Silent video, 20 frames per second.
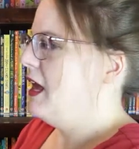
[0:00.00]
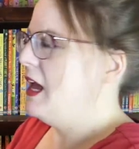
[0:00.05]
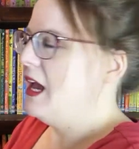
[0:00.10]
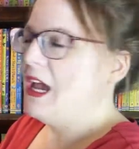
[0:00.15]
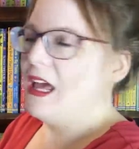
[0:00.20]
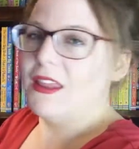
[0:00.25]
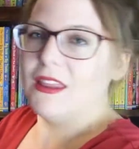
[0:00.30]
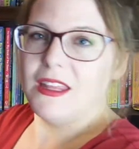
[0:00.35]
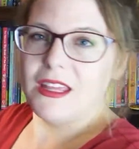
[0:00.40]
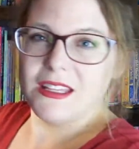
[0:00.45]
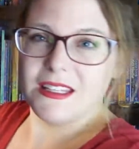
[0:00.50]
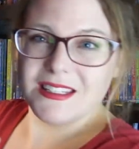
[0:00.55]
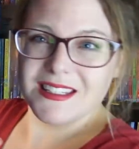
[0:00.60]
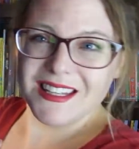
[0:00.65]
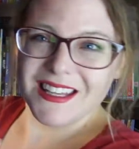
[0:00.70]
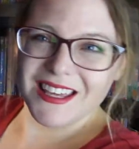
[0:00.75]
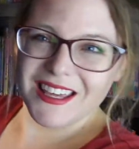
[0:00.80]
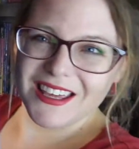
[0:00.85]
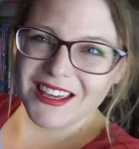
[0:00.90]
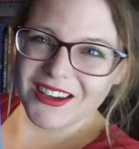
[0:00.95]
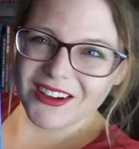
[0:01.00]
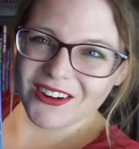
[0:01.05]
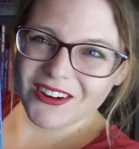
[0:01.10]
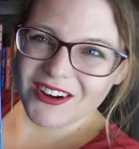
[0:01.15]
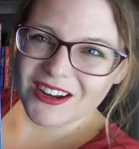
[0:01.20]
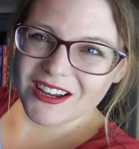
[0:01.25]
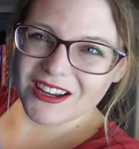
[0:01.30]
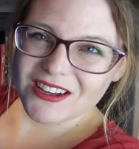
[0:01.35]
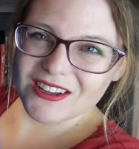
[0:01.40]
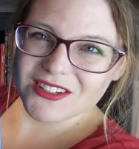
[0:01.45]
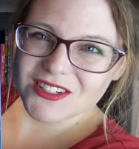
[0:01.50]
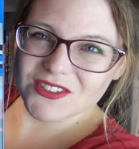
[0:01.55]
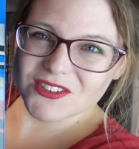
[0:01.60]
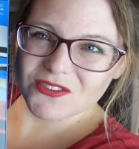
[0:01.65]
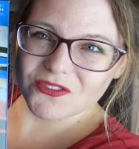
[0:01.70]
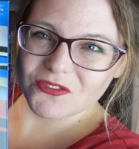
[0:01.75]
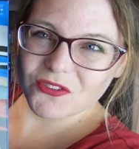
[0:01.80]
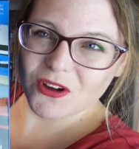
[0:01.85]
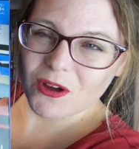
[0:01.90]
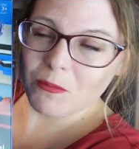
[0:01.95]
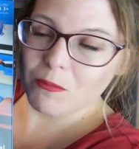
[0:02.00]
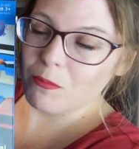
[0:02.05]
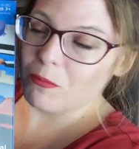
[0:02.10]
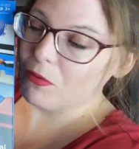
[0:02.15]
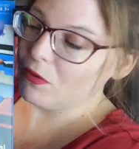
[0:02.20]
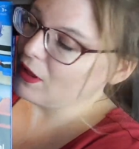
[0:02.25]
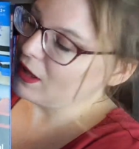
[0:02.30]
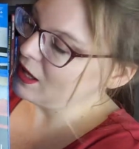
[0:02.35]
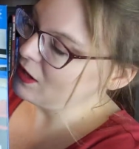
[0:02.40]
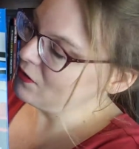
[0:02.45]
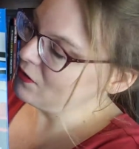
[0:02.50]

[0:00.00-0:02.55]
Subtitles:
And this here is from Play